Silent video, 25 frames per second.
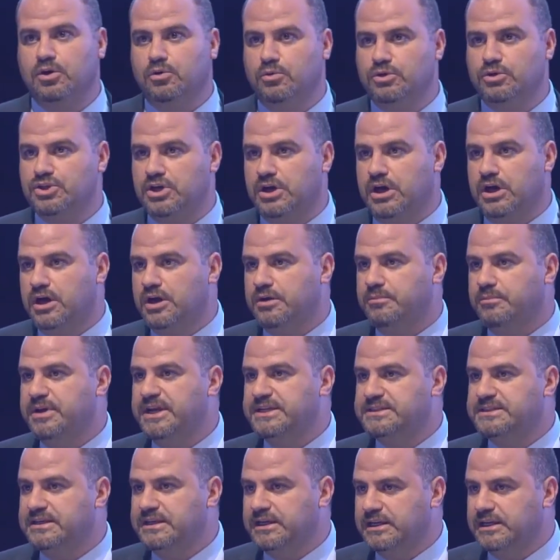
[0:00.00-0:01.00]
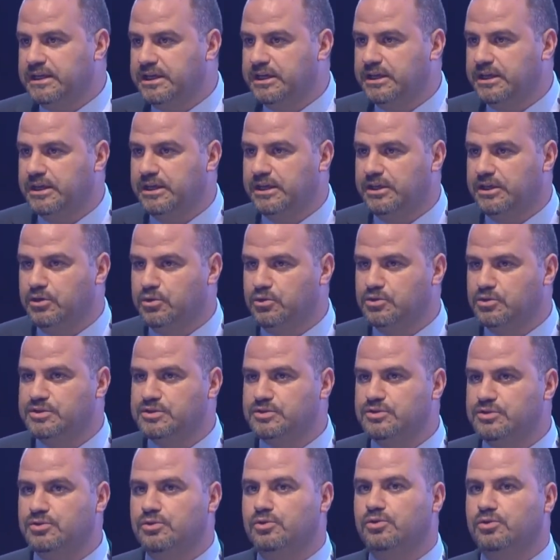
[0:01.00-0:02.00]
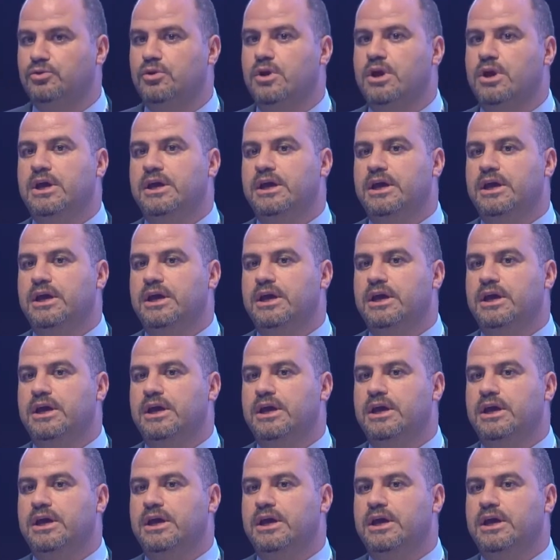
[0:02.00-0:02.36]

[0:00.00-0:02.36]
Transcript: which are basically used to